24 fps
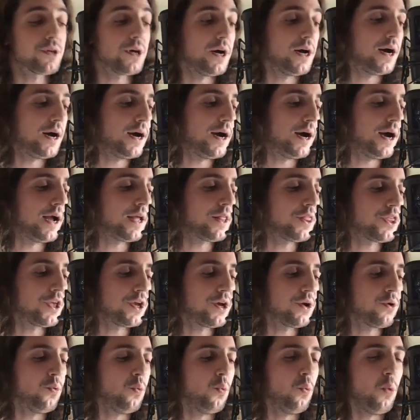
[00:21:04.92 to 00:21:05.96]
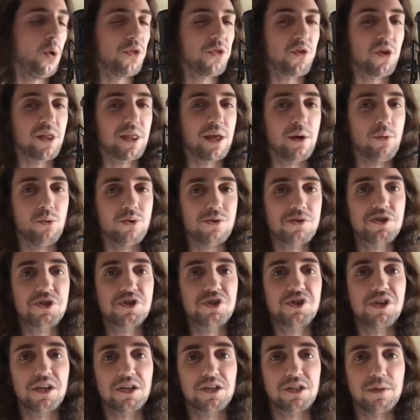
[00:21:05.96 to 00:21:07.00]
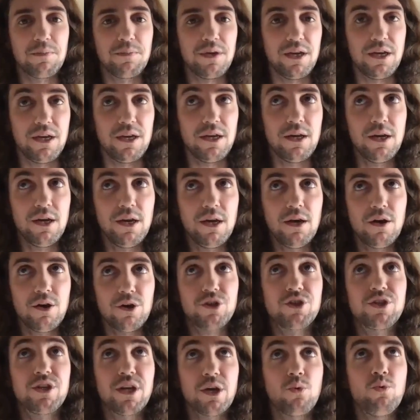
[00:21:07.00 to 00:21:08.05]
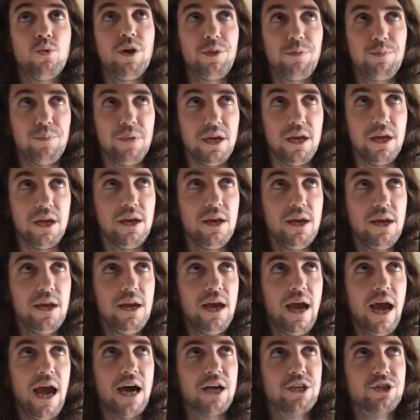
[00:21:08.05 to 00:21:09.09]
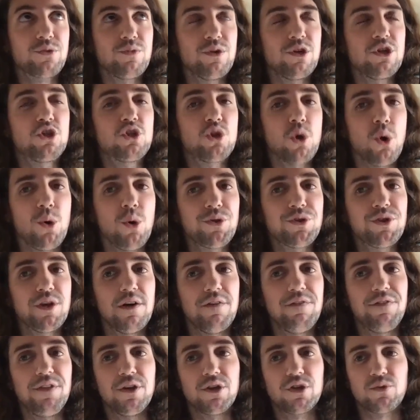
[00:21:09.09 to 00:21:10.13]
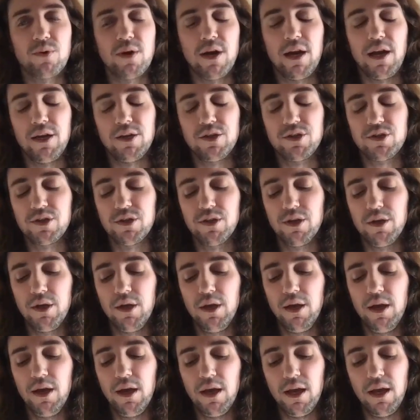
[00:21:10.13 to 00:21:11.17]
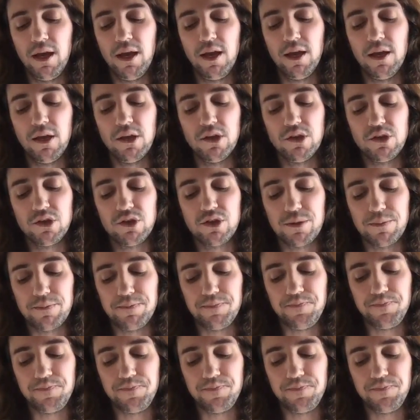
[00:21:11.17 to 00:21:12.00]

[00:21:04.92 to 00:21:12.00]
I think one thing that will stick with me as a result of this race is